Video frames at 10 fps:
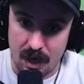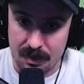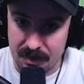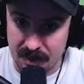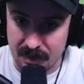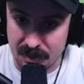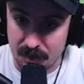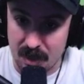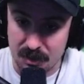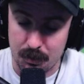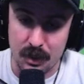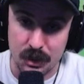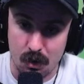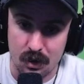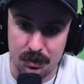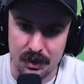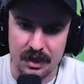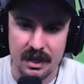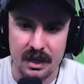I think it's a pretty strong ability.